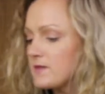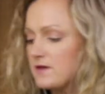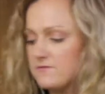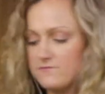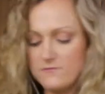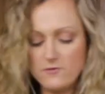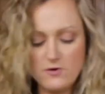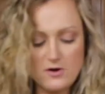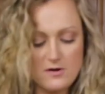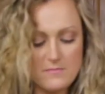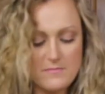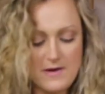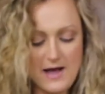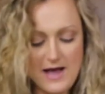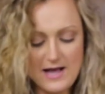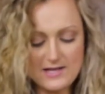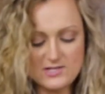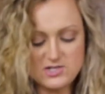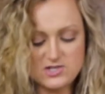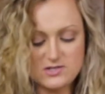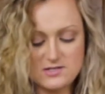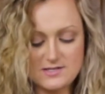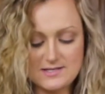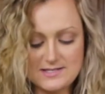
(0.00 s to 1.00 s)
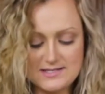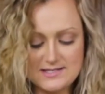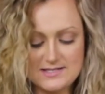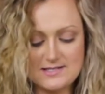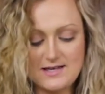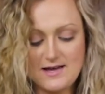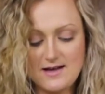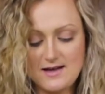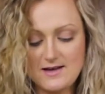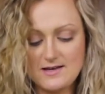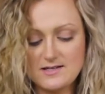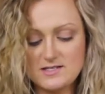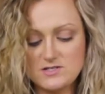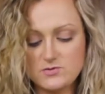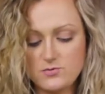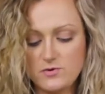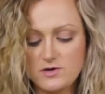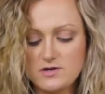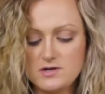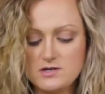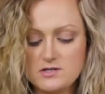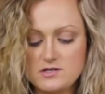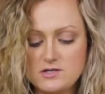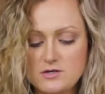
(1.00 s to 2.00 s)
for a batch this size, we're
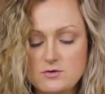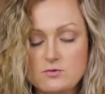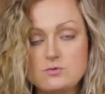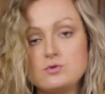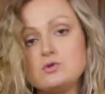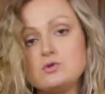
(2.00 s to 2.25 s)
gonna do